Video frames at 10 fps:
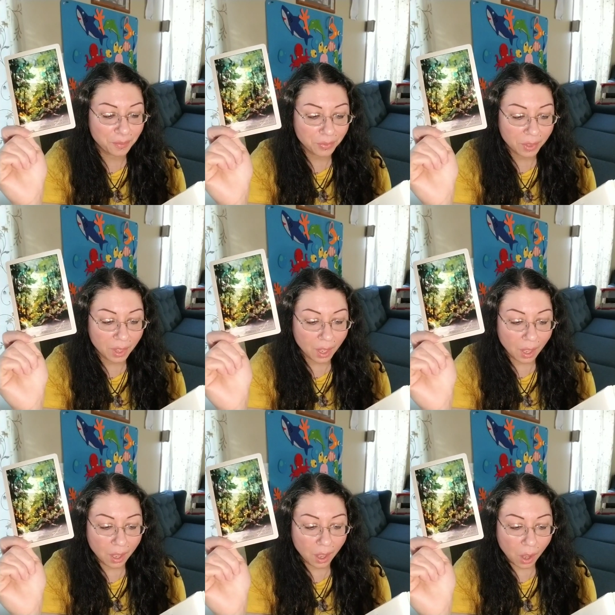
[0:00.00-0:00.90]

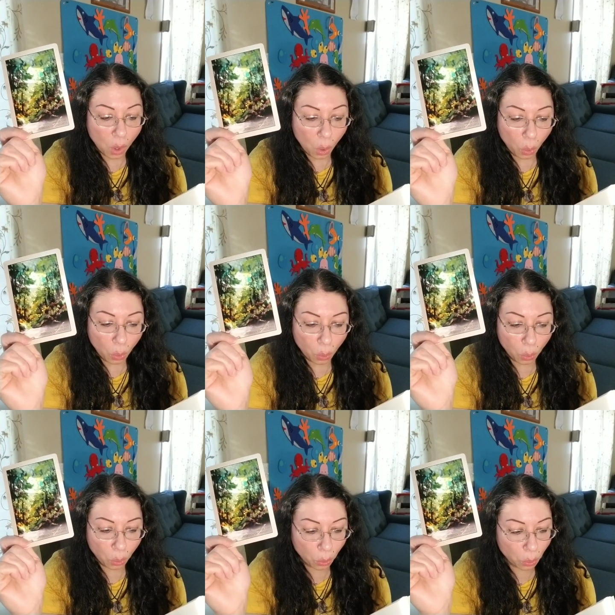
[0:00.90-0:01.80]

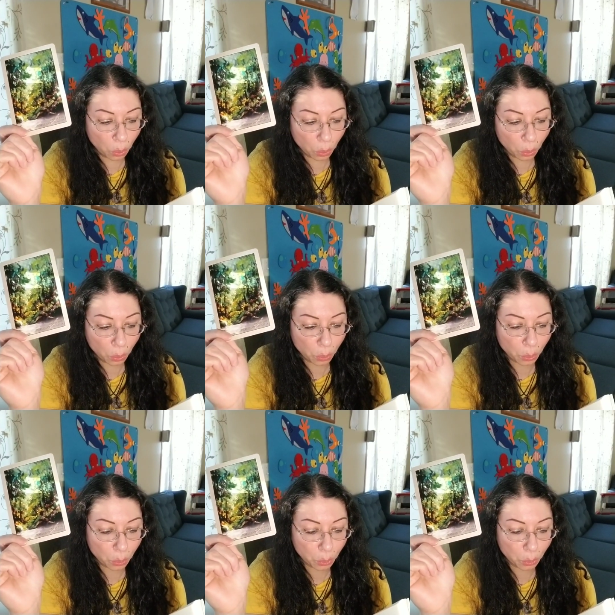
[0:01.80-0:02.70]

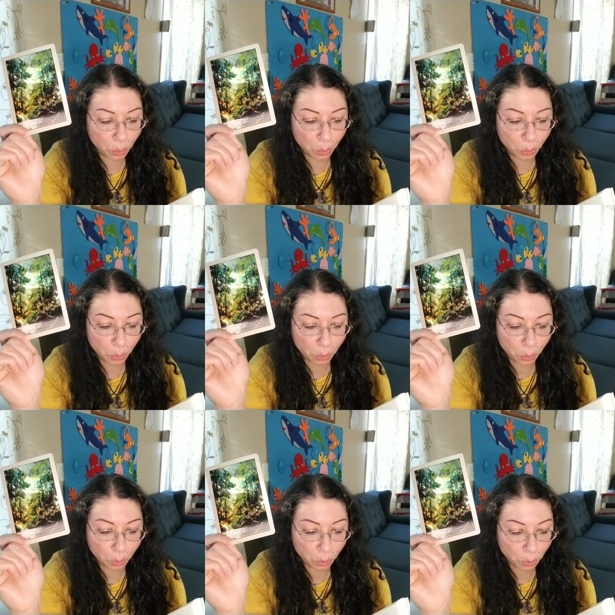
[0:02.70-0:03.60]

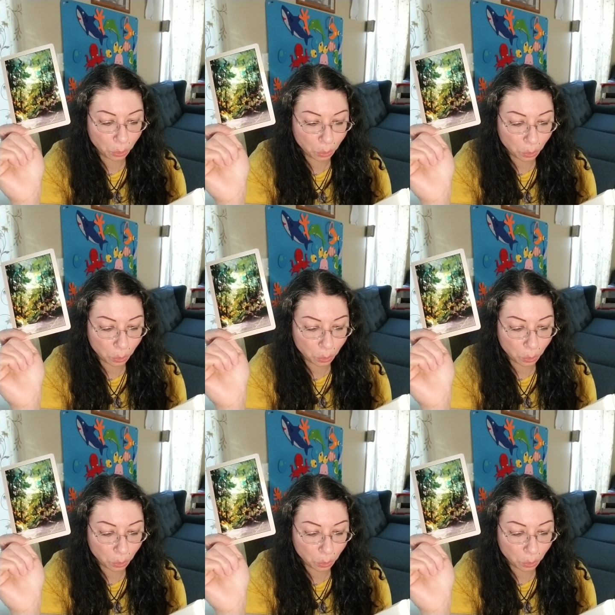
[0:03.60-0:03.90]
No one is speaking in this clip.